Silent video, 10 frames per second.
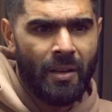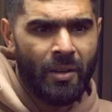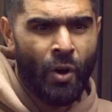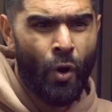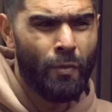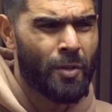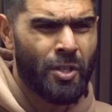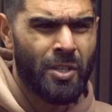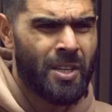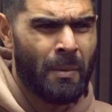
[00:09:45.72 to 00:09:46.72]

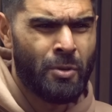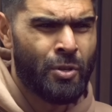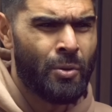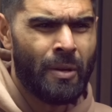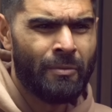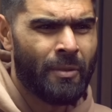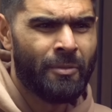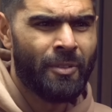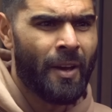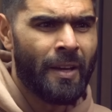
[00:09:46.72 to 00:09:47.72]
Kovacic kept shooting from
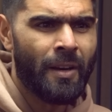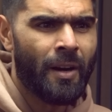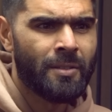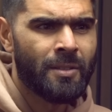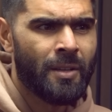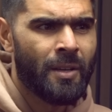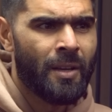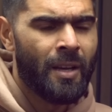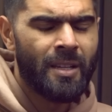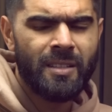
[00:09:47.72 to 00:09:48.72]
30 Kovacic yards. can't shoot.
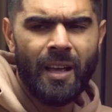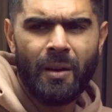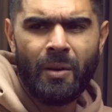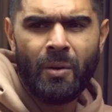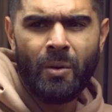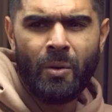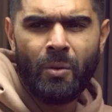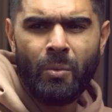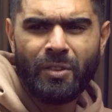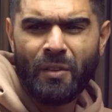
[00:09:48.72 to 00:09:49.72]
It's like,
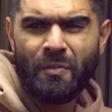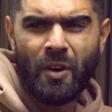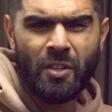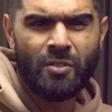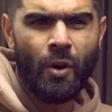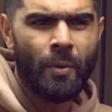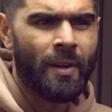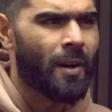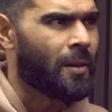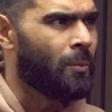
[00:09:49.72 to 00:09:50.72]
what the fuck is going
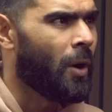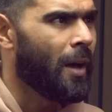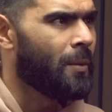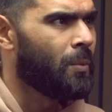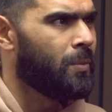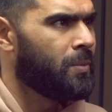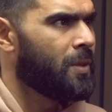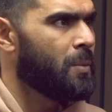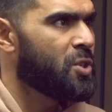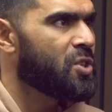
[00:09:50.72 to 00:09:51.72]
on? Why
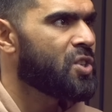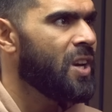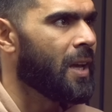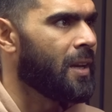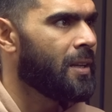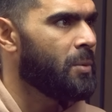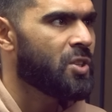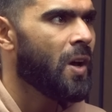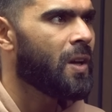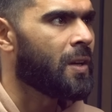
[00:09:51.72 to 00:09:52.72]
they were just shit. They were
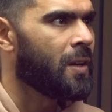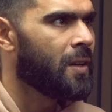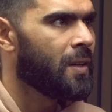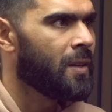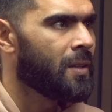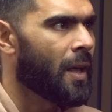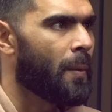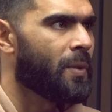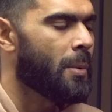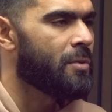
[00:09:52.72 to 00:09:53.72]
shocking. Yeah. They,
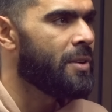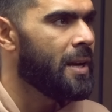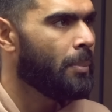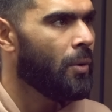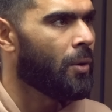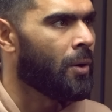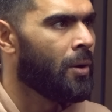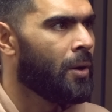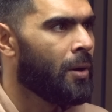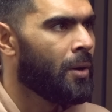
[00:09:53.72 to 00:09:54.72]
they were really poor.
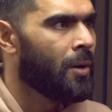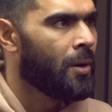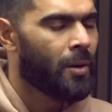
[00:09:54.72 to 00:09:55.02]
And they they